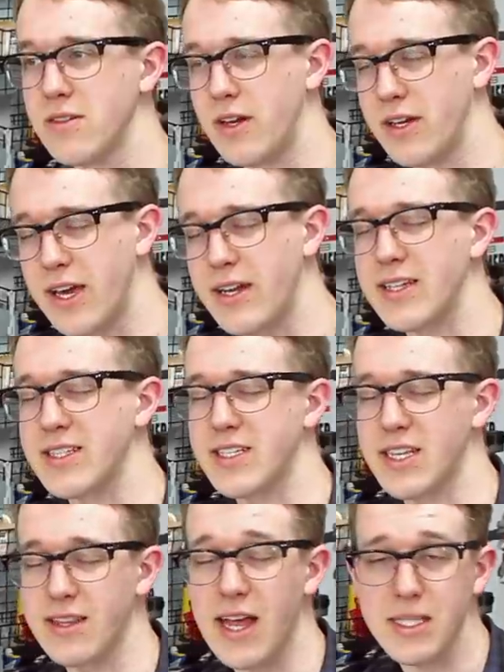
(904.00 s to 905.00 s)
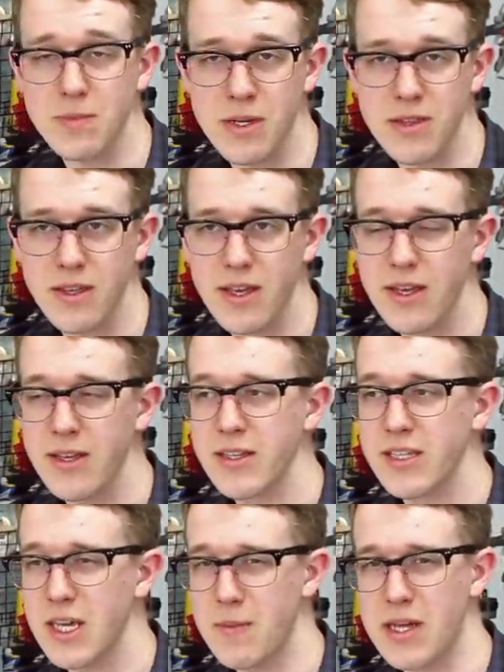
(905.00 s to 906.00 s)
again, as I said last month,
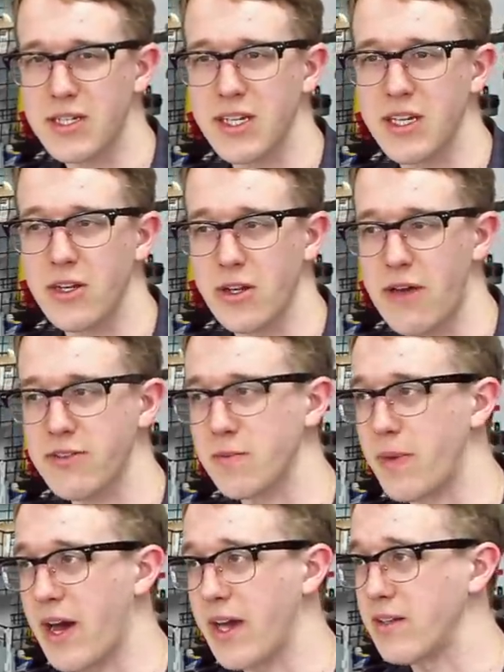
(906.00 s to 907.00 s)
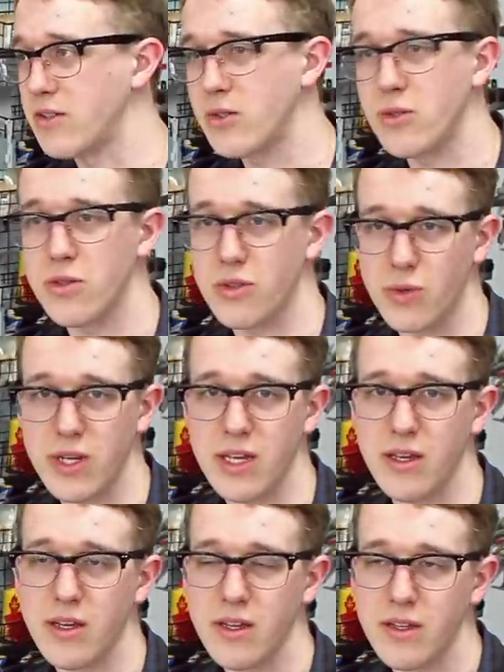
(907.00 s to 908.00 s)
kit bashing it, you have to buy two,
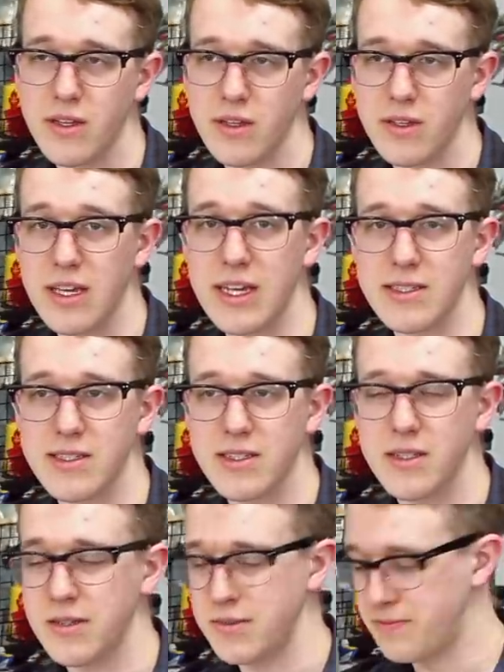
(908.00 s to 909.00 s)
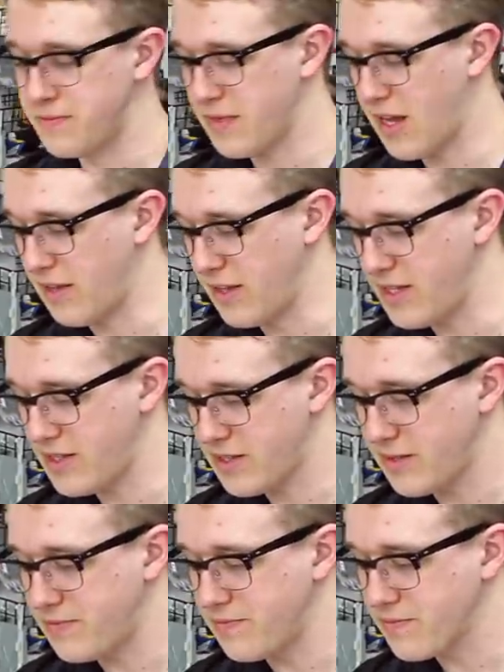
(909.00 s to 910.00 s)
three kits at
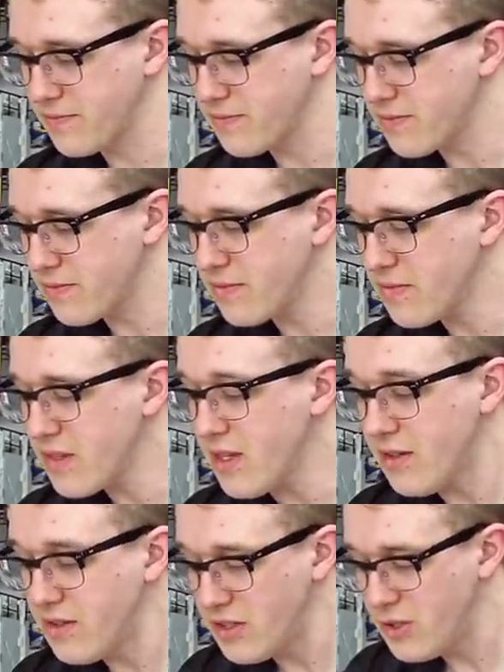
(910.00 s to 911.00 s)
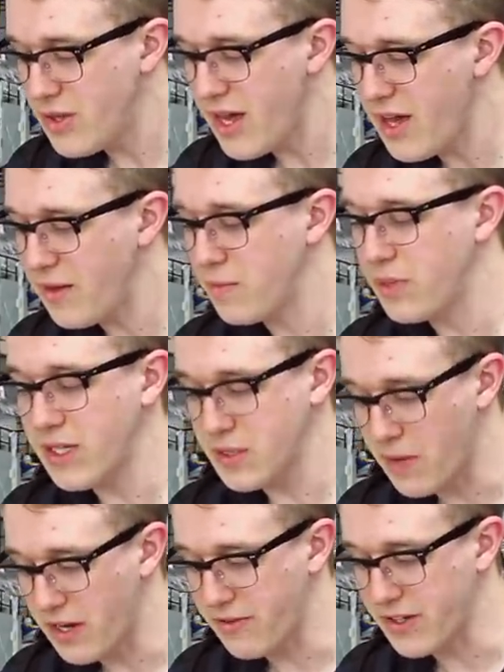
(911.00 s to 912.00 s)
least to do that, plus
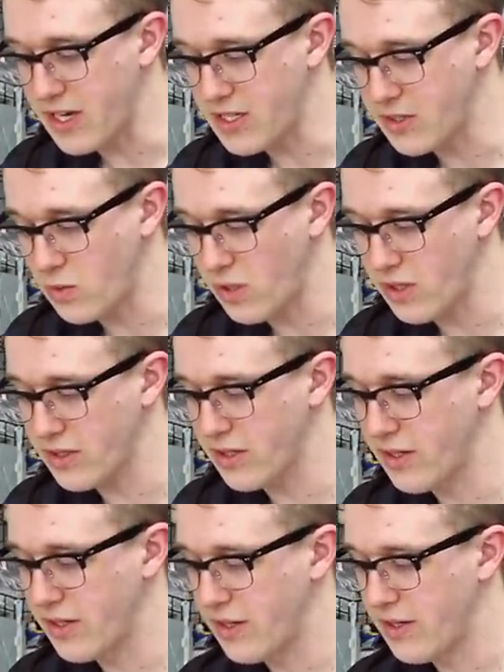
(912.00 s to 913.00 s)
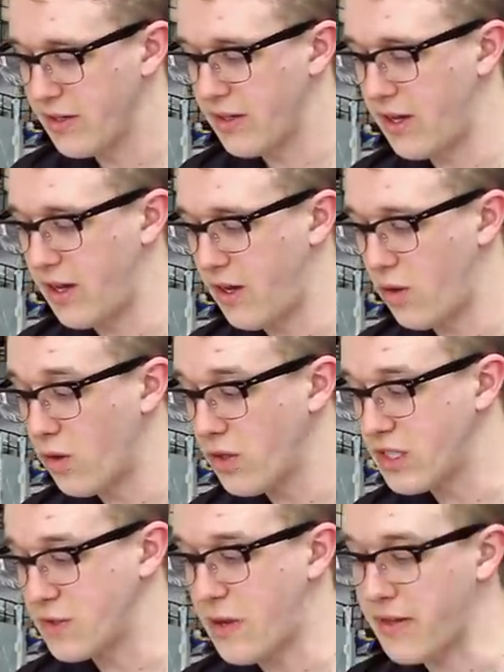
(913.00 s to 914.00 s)
modification work, uh, or
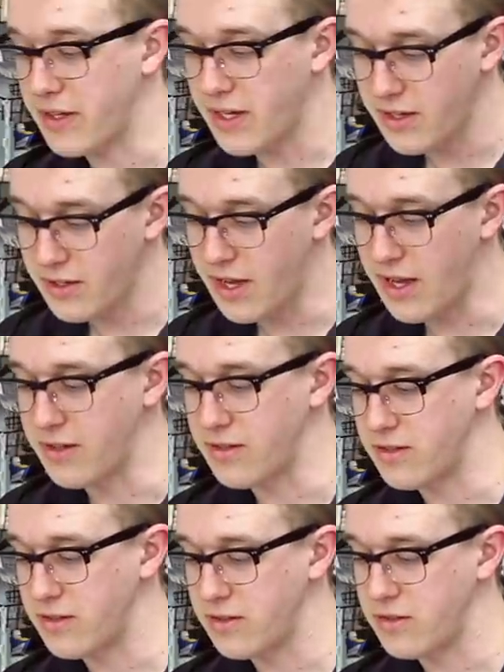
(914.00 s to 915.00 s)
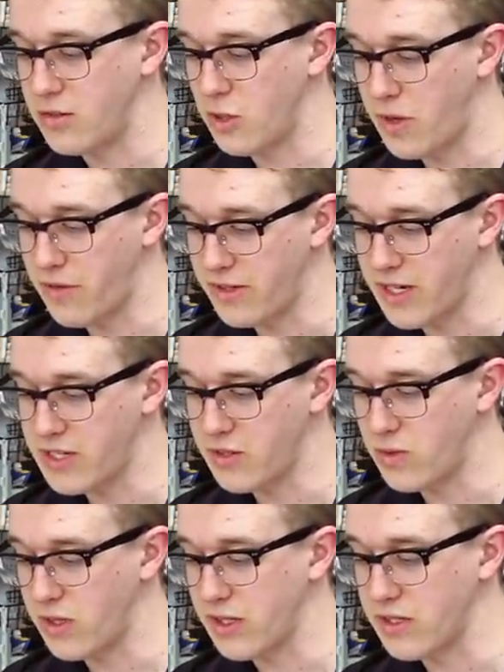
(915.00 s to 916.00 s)
just buy the kit and no
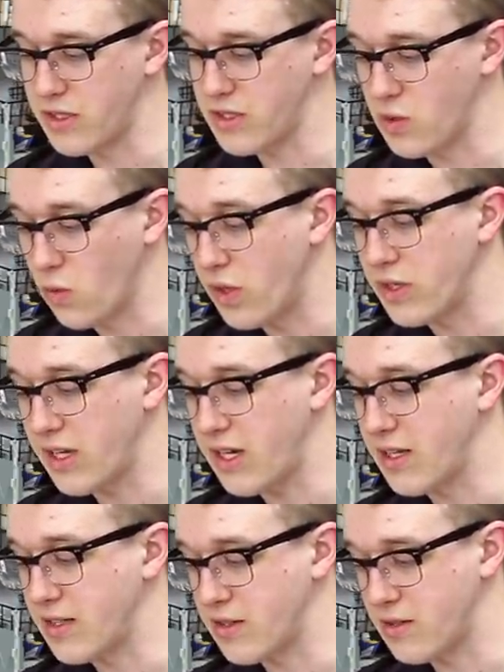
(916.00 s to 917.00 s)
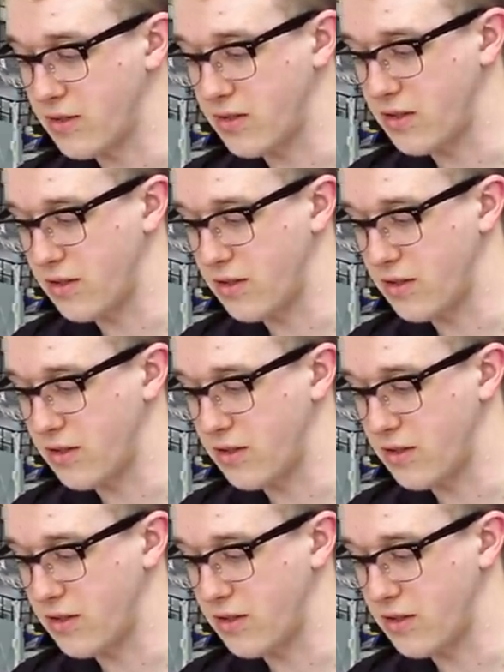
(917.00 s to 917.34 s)
modification work, and just the one kit is,